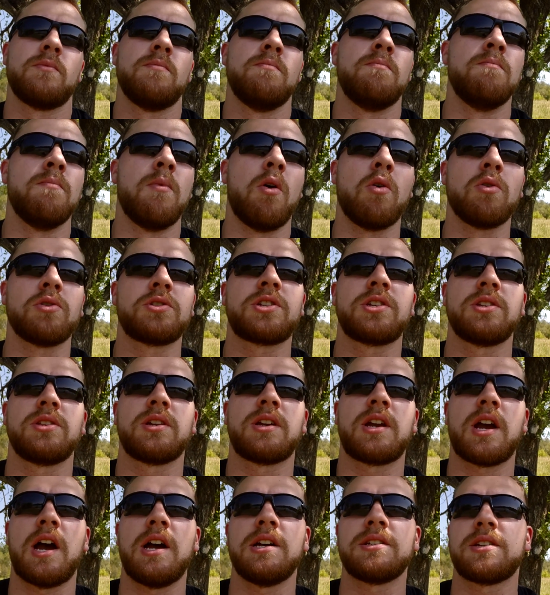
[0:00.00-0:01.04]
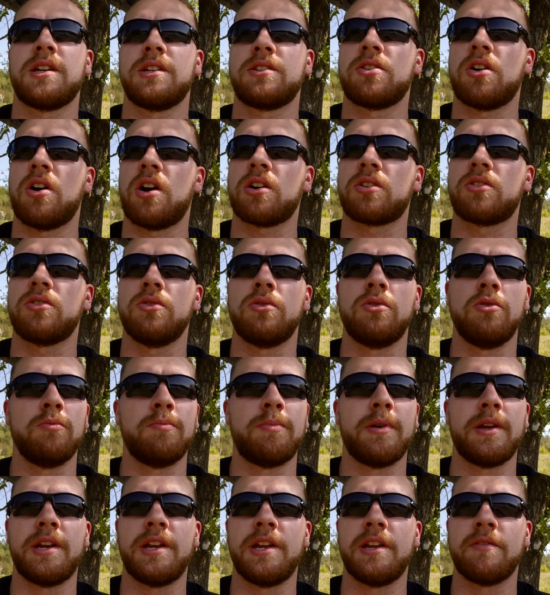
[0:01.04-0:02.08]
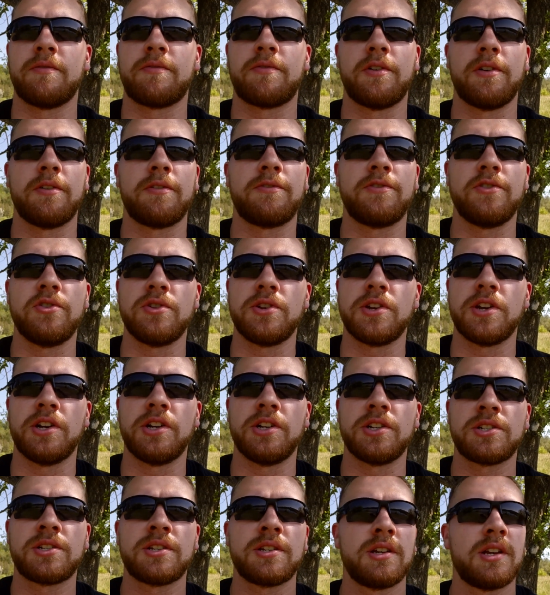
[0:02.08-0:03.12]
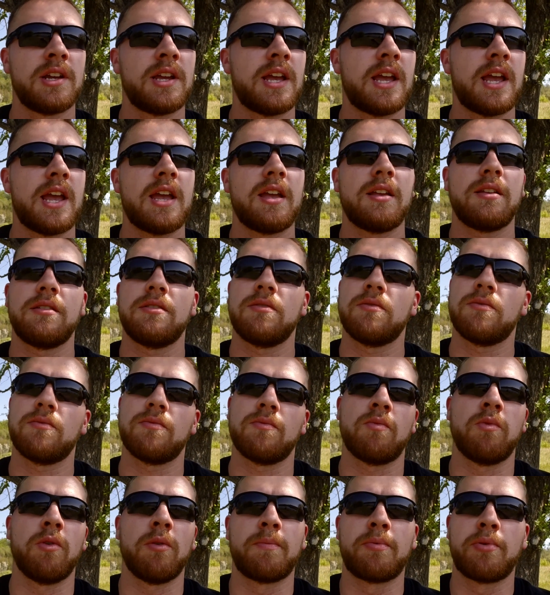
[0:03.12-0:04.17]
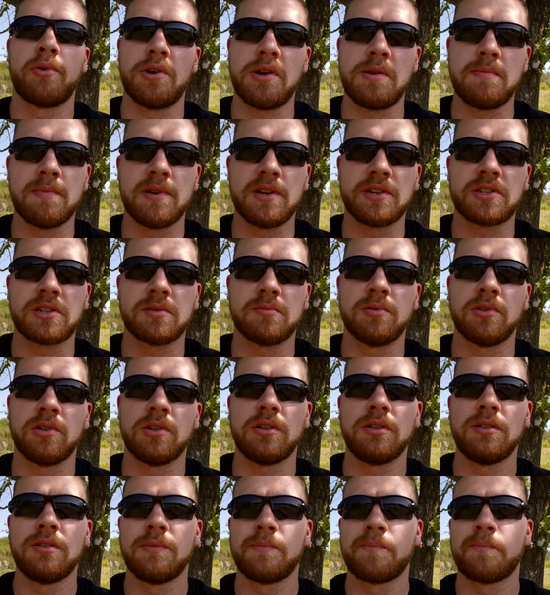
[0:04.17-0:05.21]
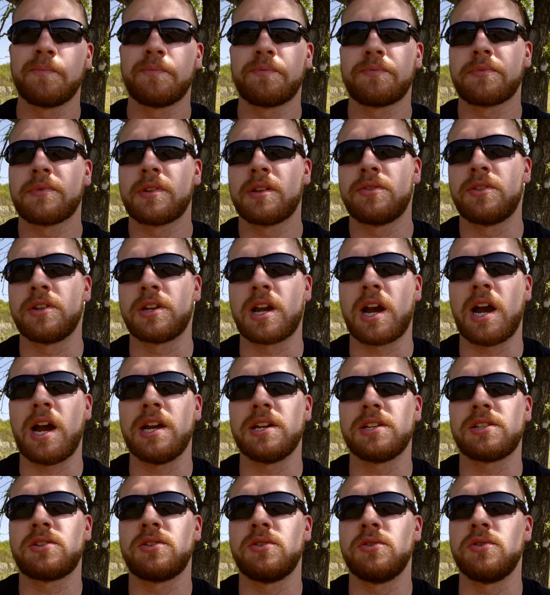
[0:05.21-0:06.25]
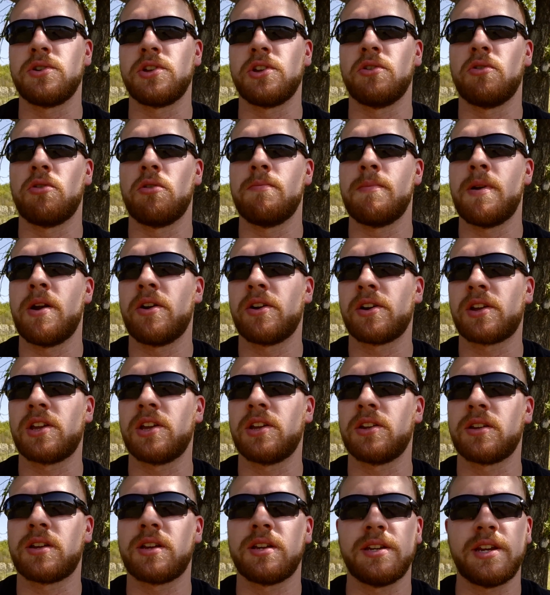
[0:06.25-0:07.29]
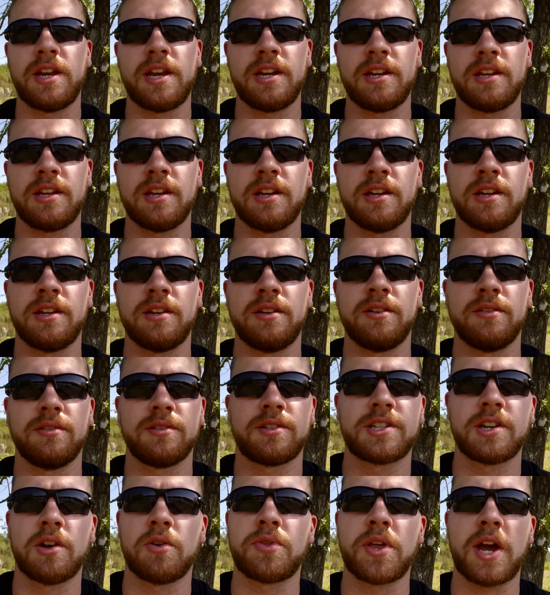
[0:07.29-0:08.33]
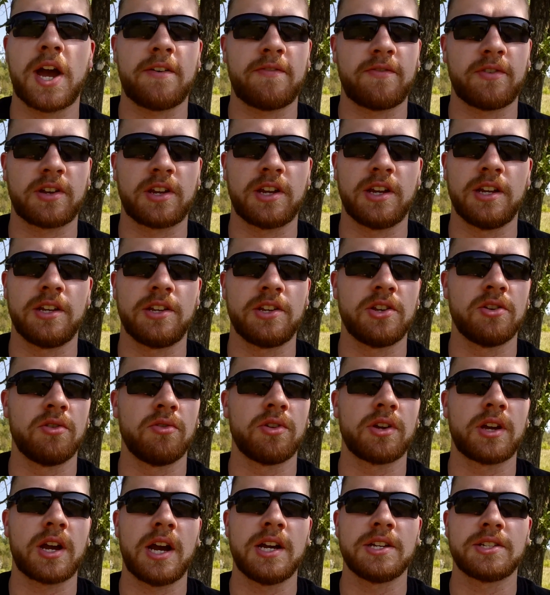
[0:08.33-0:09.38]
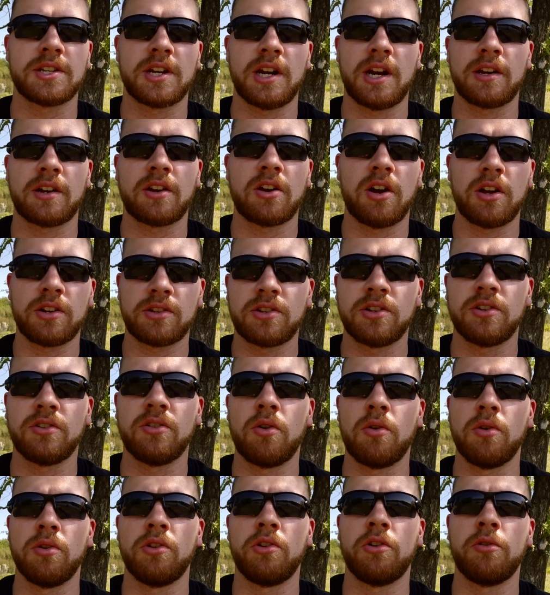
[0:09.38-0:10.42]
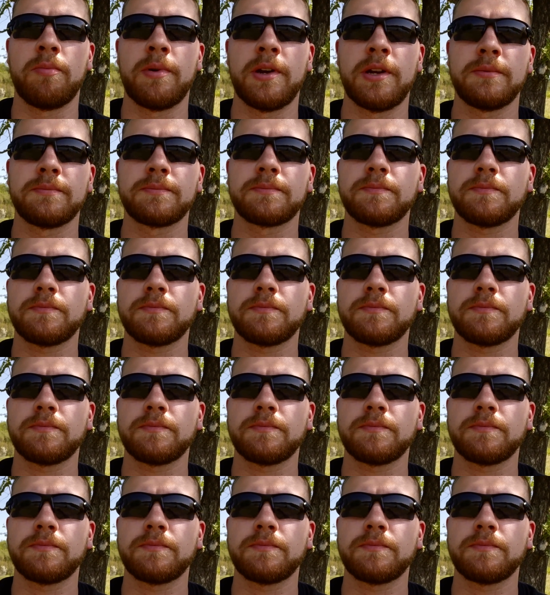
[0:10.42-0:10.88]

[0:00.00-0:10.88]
Most of the guys I talked to who'd been in for a few years were pretty miserable. The guys who, American, Canadian, South African, the guys that I got to know a little bit,